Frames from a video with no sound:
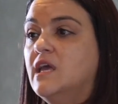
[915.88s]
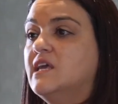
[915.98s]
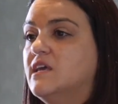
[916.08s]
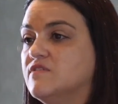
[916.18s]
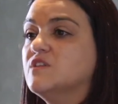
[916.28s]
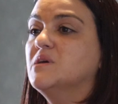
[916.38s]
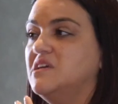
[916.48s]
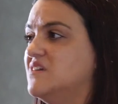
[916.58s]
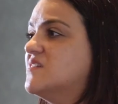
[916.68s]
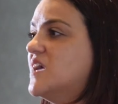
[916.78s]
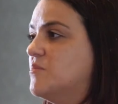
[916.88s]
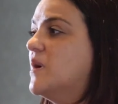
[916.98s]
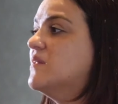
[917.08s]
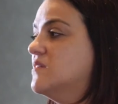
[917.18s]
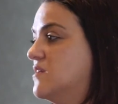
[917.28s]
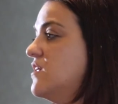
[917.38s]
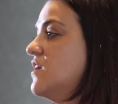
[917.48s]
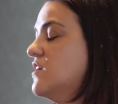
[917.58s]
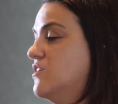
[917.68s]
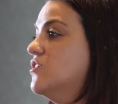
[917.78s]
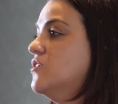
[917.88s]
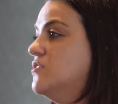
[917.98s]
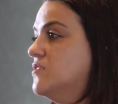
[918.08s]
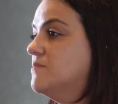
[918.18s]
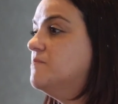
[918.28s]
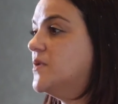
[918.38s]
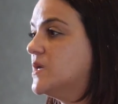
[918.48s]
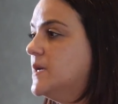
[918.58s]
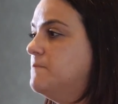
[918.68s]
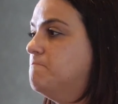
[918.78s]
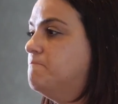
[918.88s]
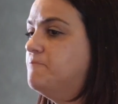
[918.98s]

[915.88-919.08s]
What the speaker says: it gives them a year-to-date balance that they can use. Okay.